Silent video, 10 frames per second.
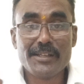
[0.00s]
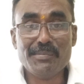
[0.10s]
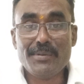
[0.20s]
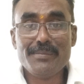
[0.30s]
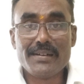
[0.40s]

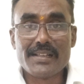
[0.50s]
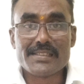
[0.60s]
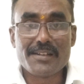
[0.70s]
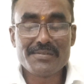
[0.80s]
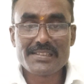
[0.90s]

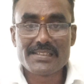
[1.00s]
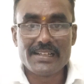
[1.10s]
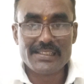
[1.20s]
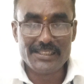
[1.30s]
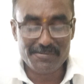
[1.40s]
implementation of
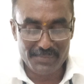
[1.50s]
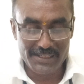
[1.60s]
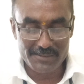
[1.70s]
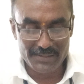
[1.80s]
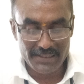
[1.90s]
strategic
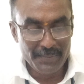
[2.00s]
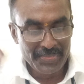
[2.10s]
management.